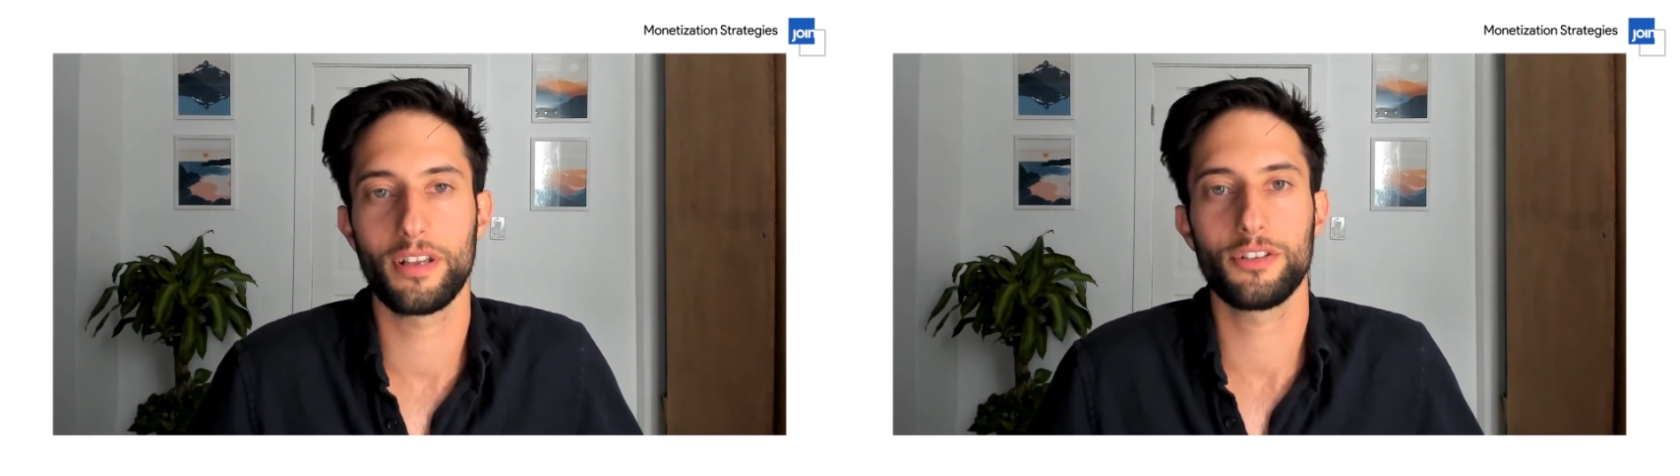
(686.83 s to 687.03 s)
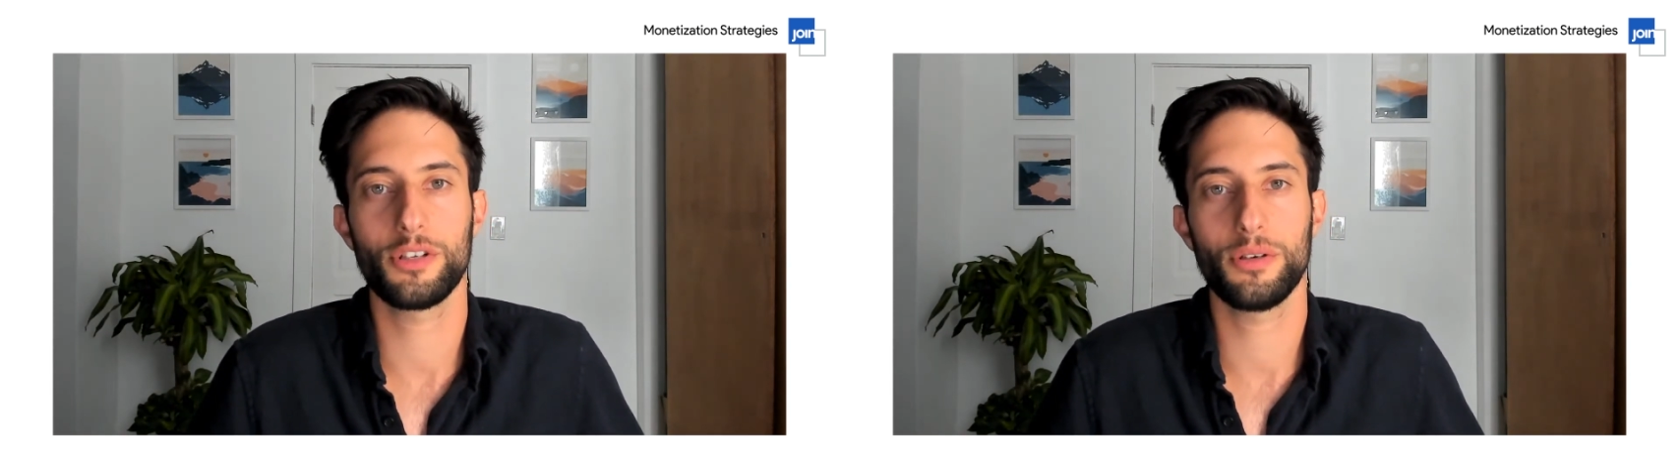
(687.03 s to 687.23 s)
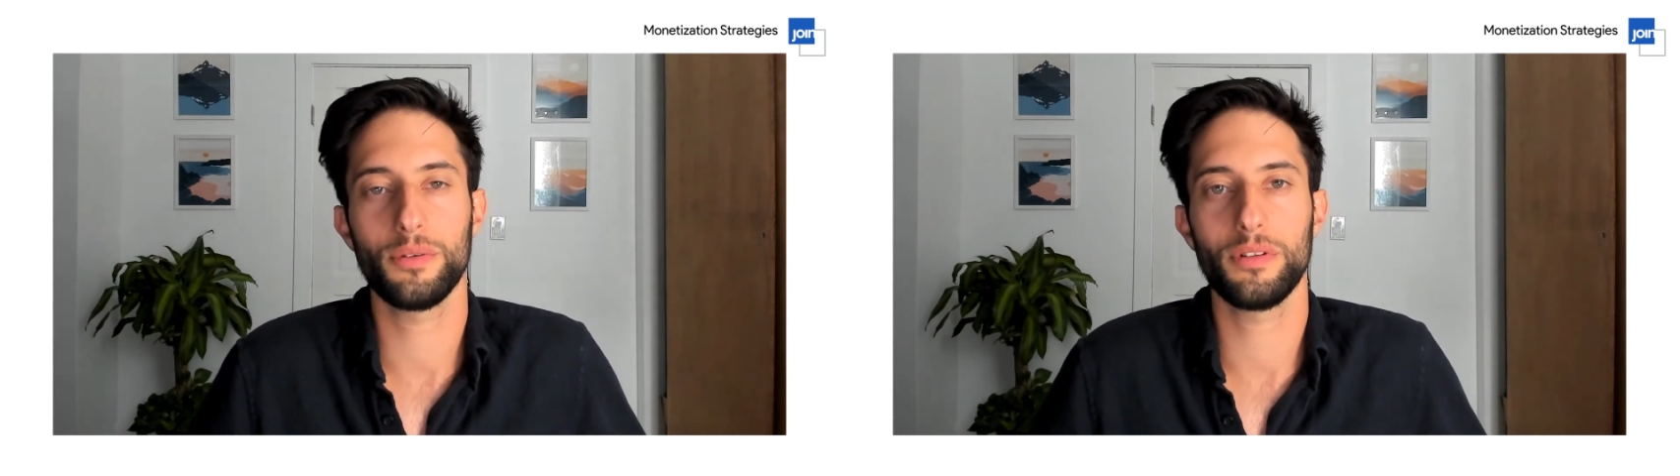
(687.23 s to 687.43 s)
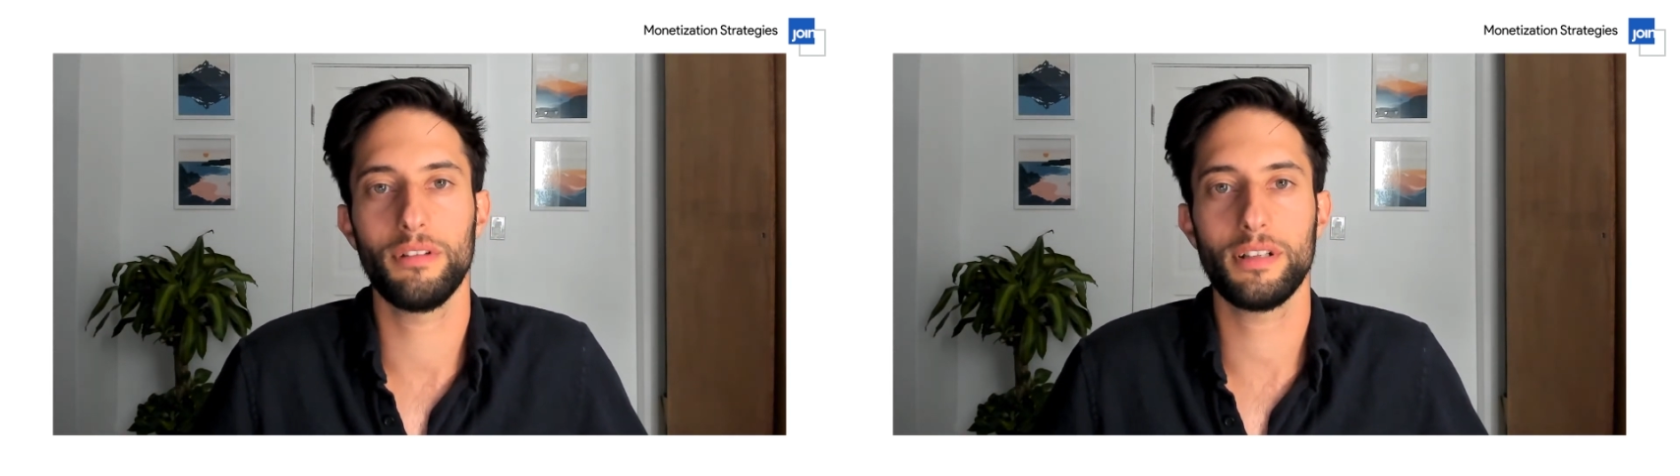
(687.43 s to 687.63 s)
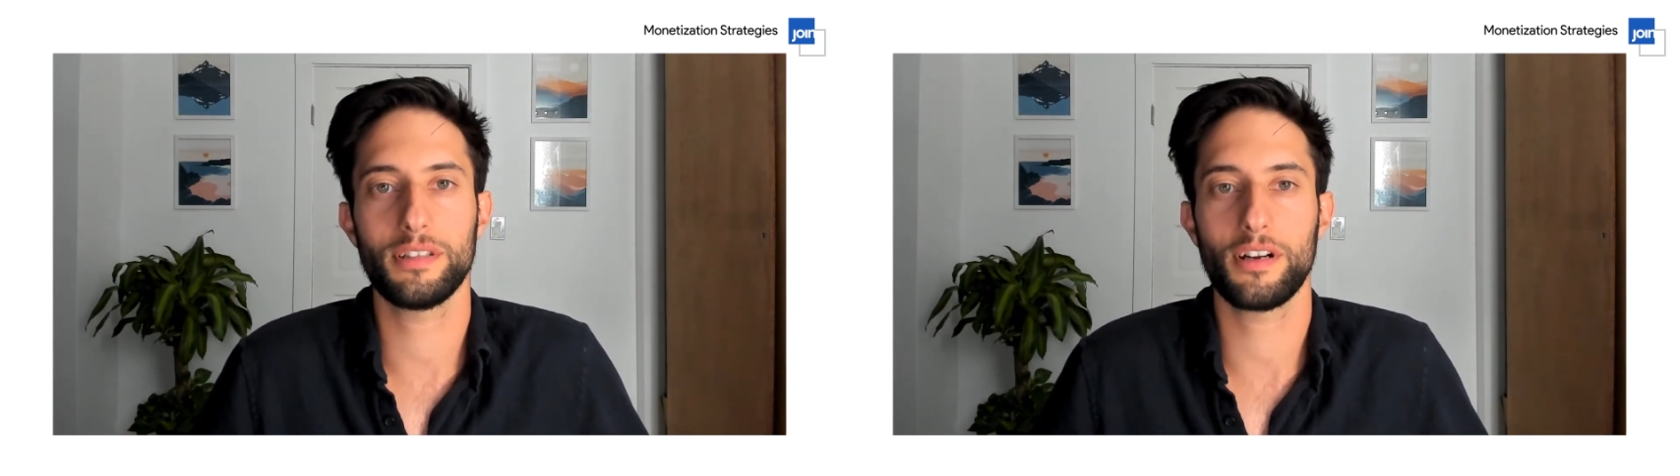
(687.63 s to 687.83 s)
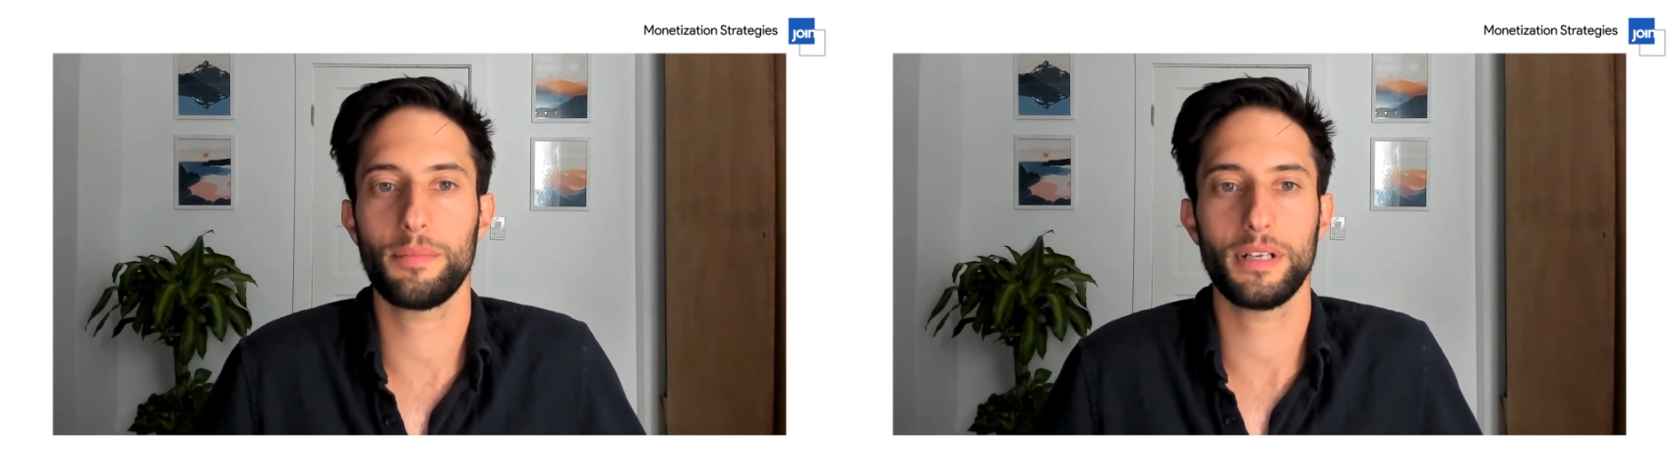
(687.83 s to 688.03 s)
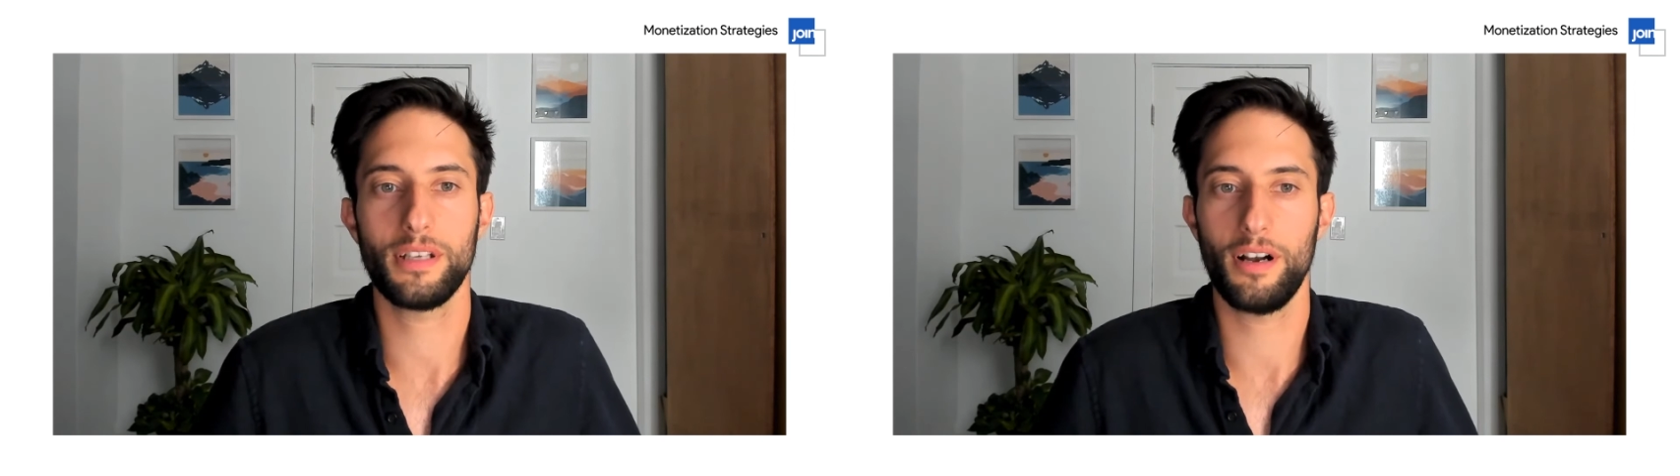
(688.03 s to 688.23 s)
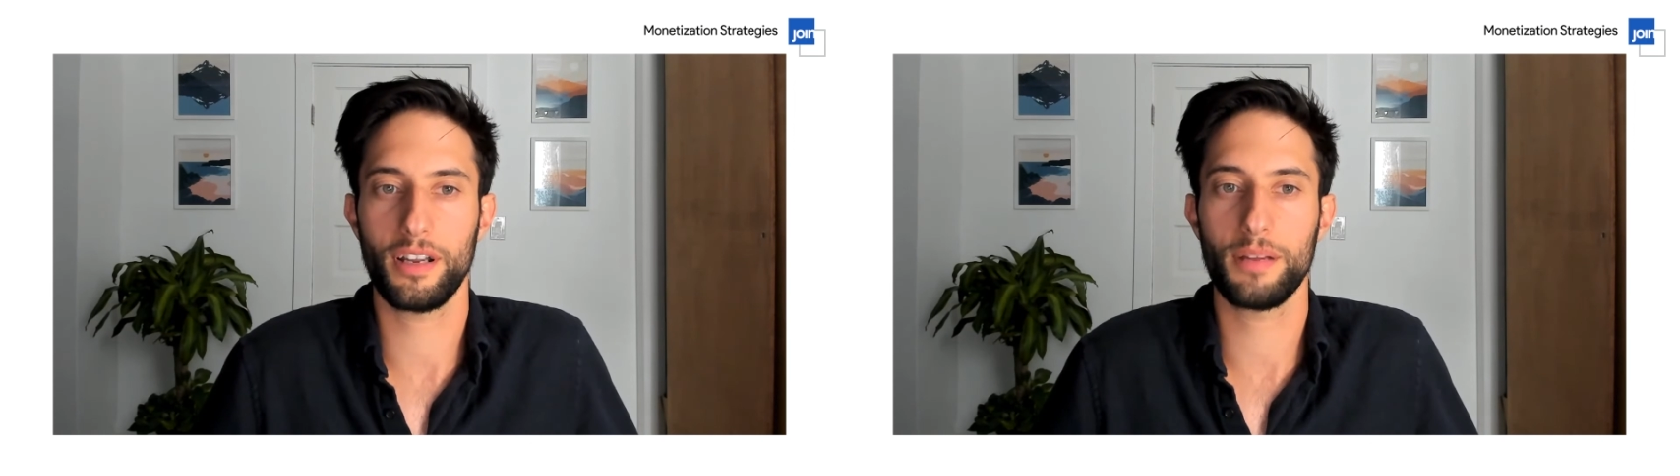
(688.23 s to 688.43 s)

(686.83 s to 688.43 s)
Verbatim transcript: So let's start by talking